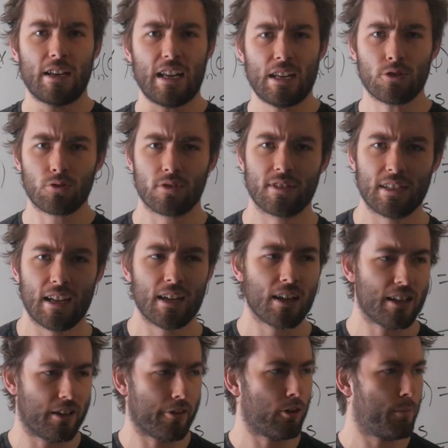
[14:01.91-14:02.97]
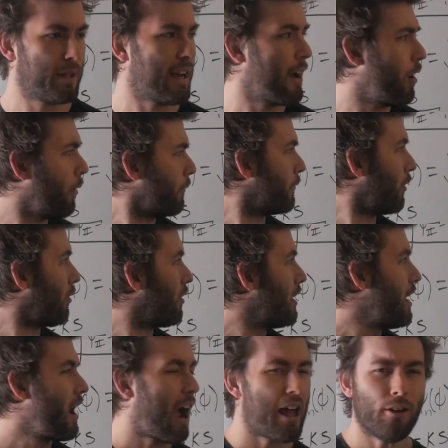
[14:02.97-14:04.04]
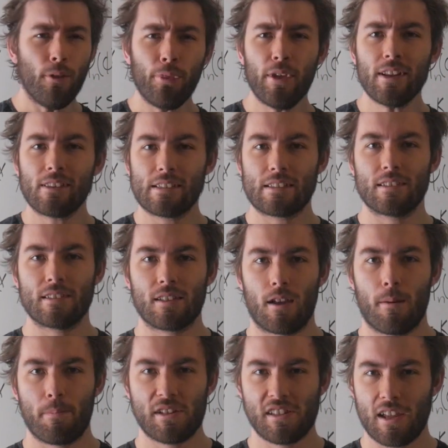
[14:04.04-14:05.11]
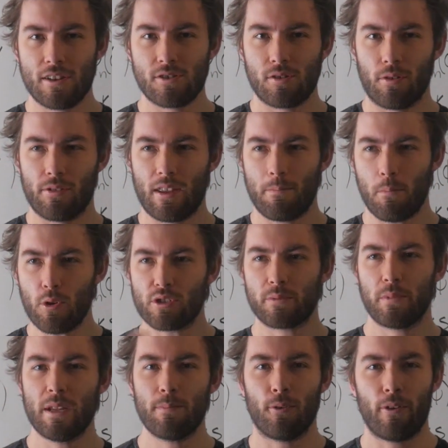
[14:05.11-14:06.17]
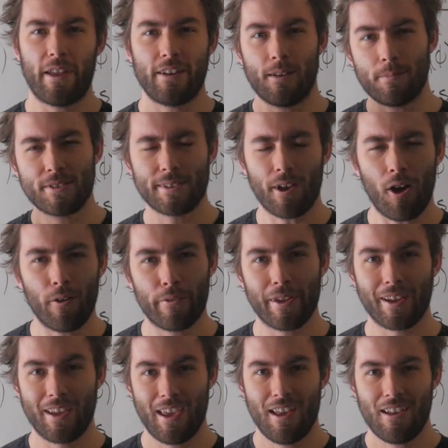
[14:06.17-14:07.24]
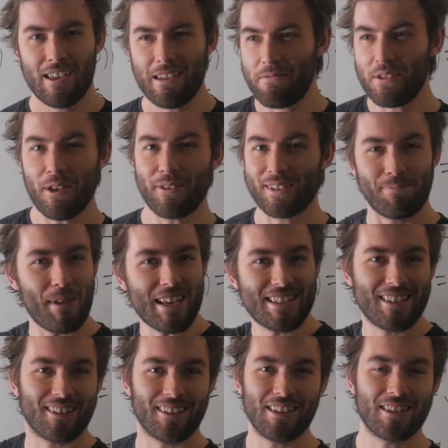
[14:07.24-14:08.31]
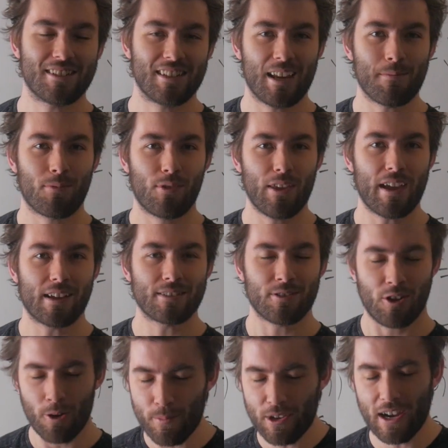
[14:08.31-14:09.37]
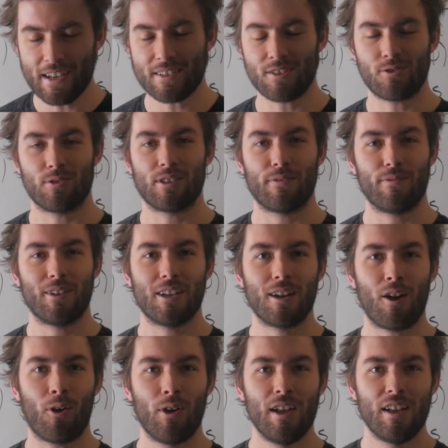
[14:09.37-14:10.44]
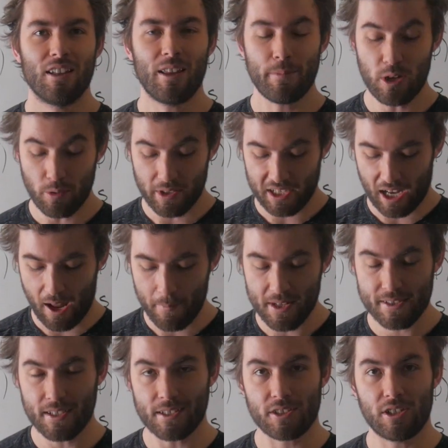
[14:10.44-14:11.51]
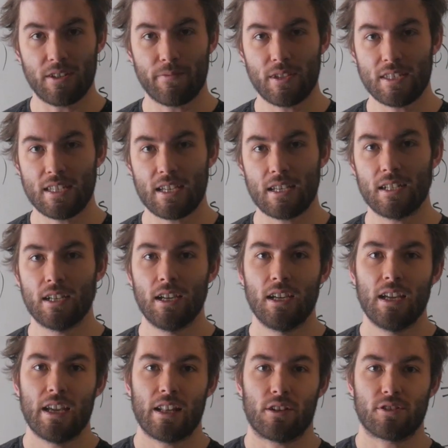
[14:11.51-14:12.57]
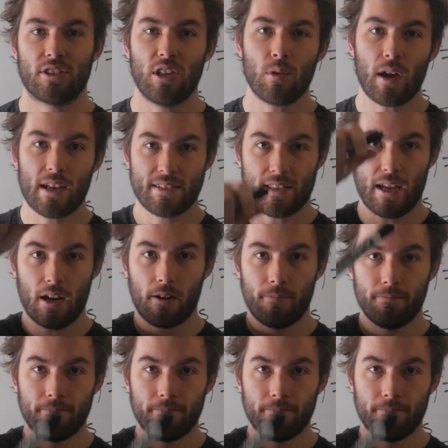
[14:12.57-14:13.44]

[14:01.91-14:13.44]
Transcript: it interesting and a little bit helpful. I don't think this is a potential that most people end up solving, even though it's basically the same thing. So I hope you guys enjoyed the video. Let me know in the comment section if you did, and I'll see you guys there.